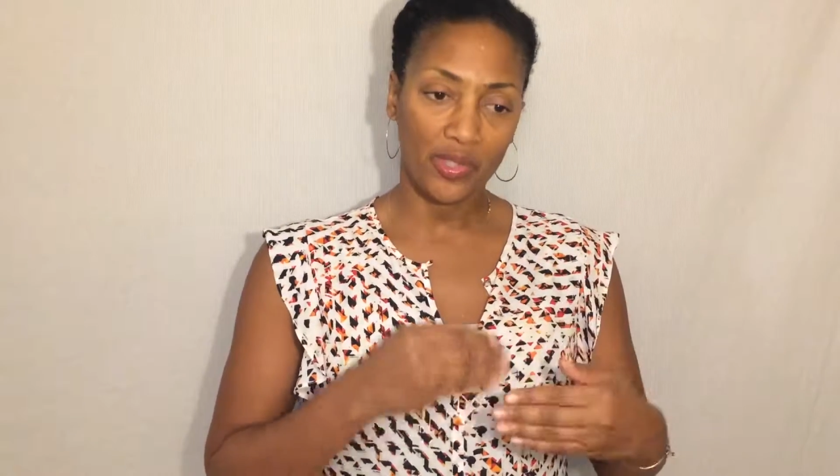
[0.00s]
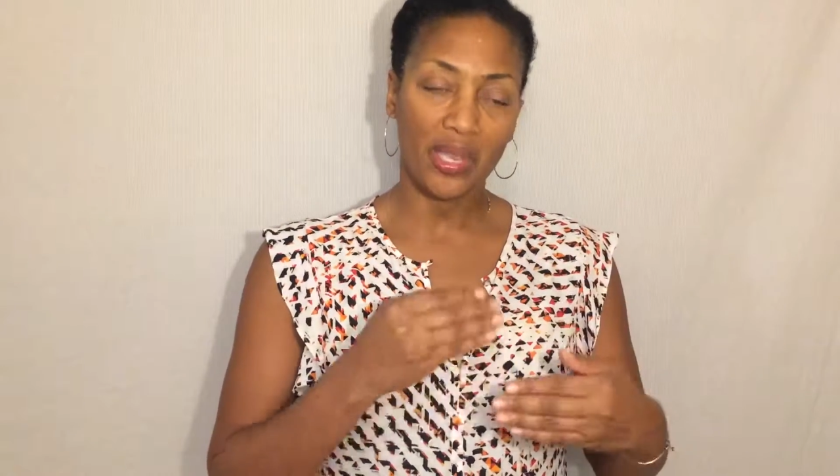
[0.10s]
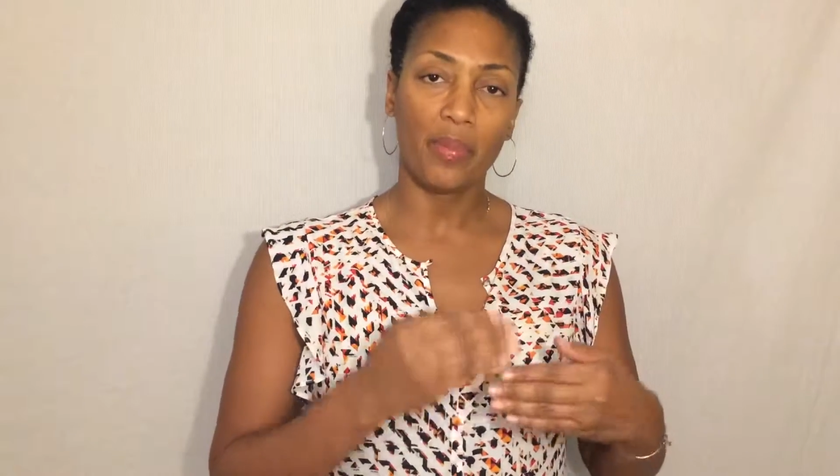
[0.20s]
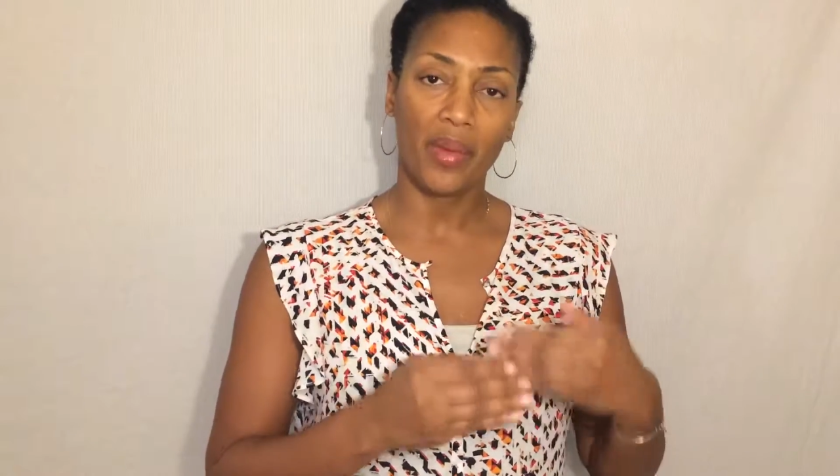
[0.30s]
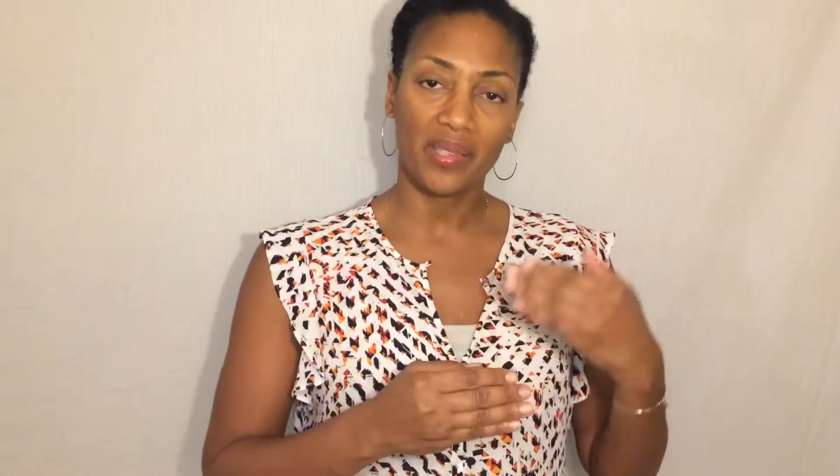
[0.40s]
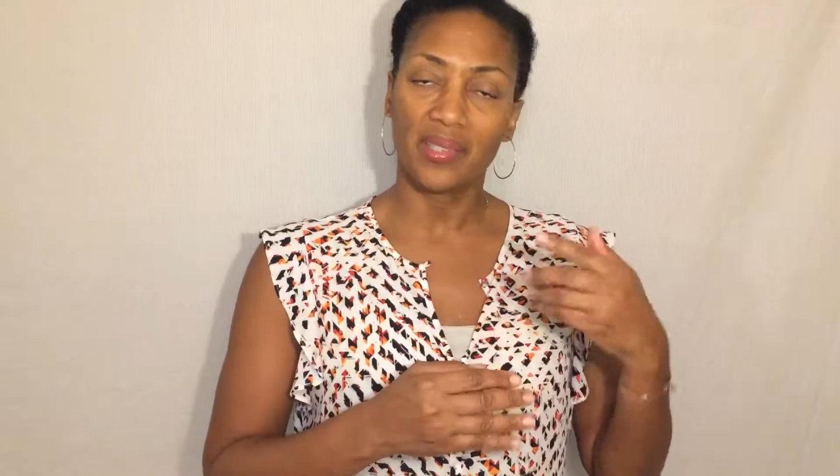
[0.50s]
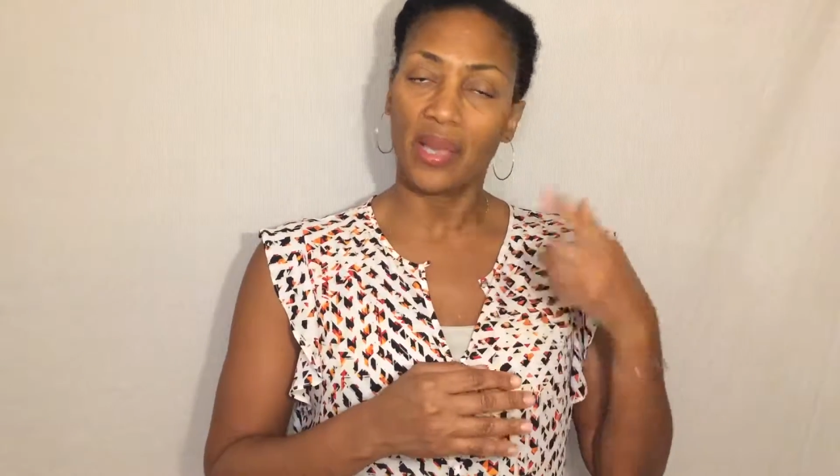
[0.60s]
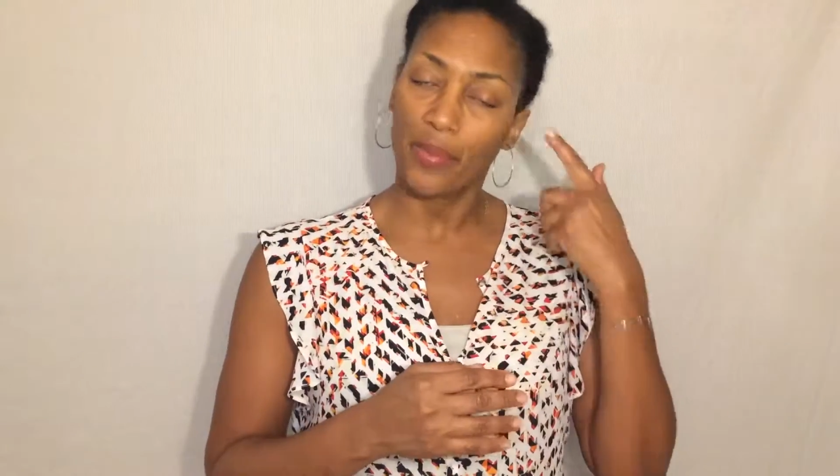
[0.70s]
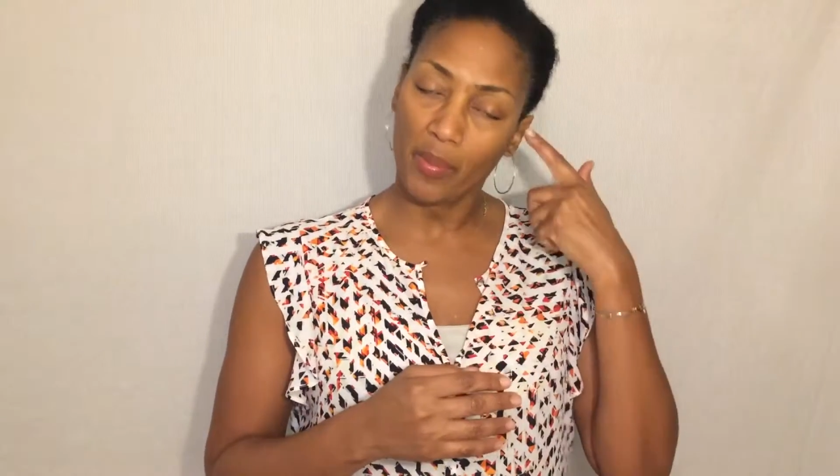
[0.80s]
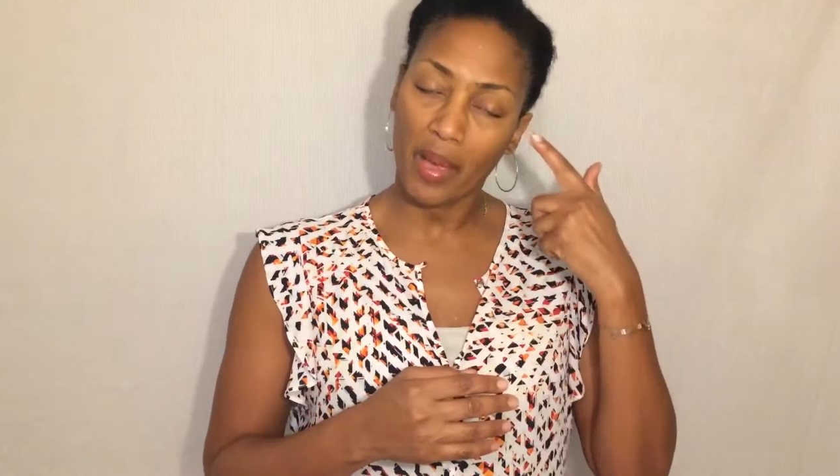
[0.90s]
step by
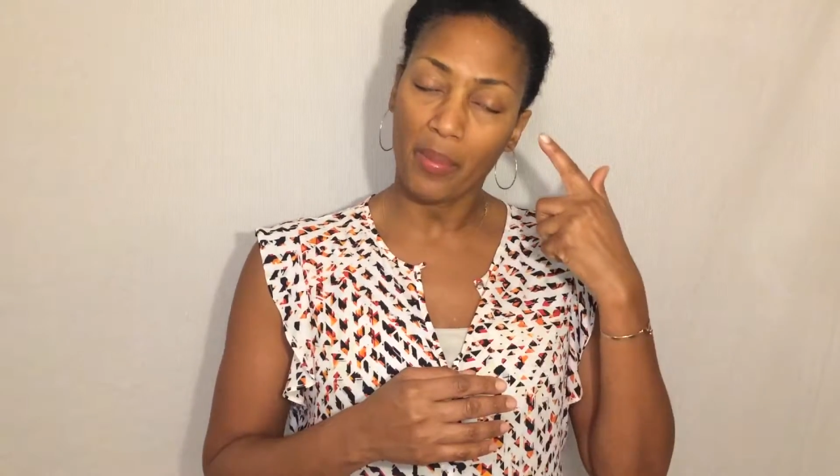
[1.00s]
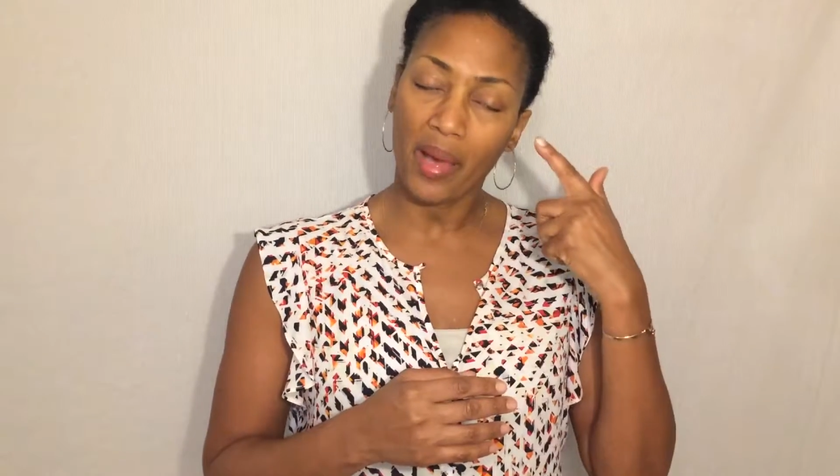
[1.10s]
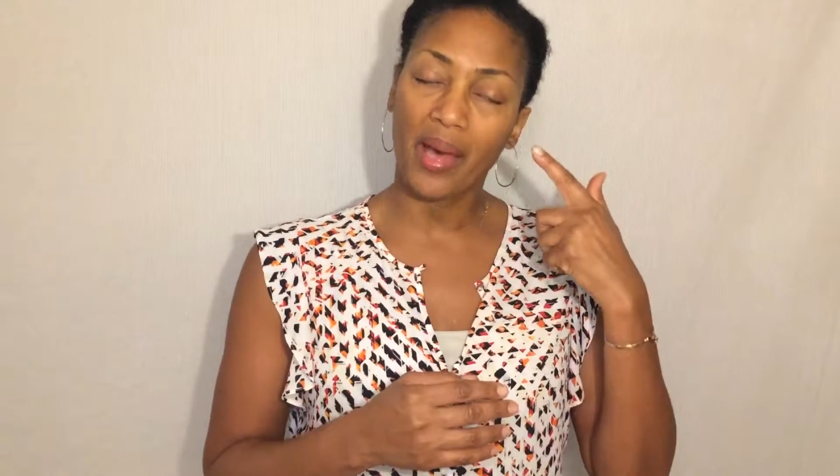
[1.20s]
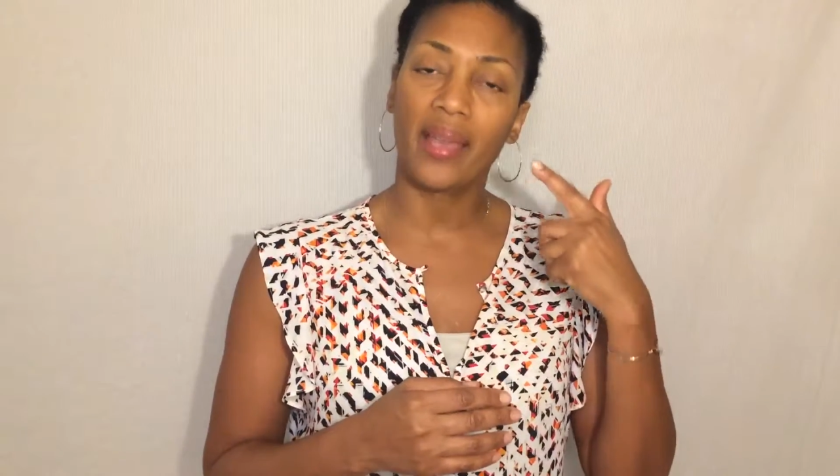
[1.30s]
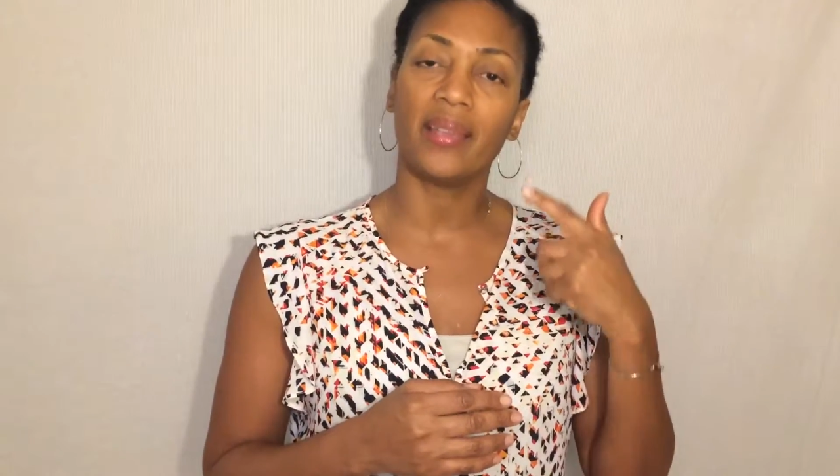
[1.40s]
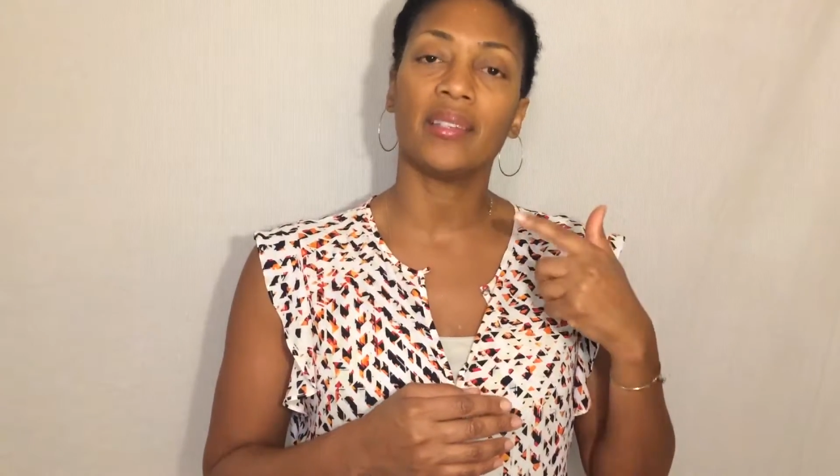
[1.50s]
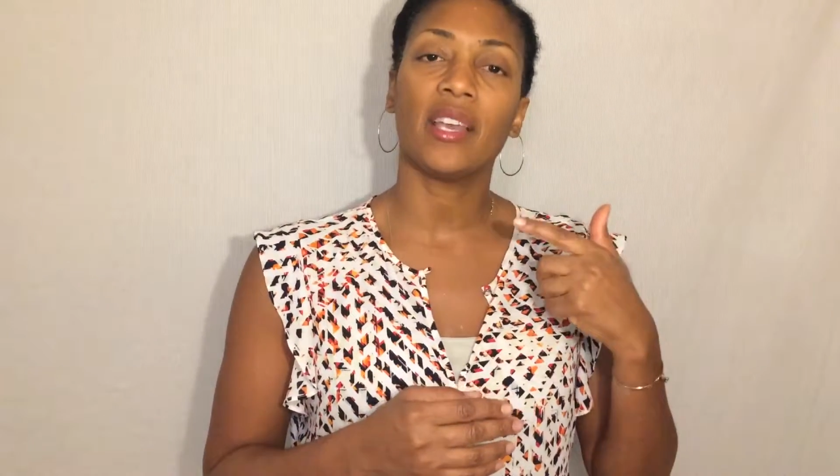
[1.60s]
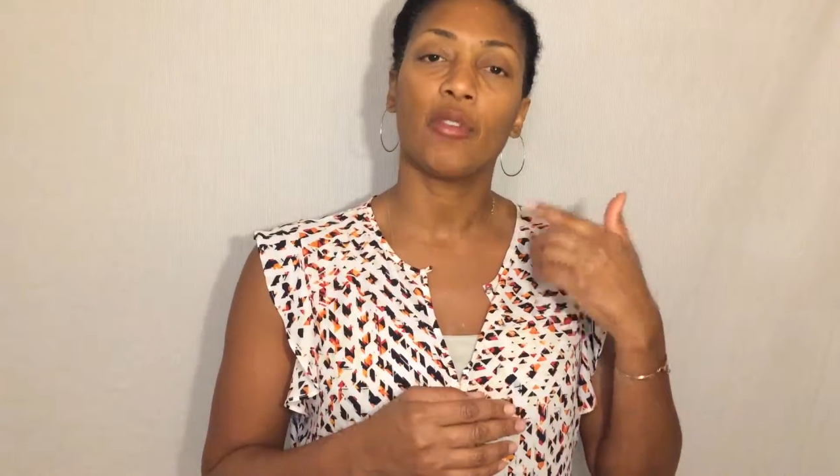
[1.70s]
step in my mind,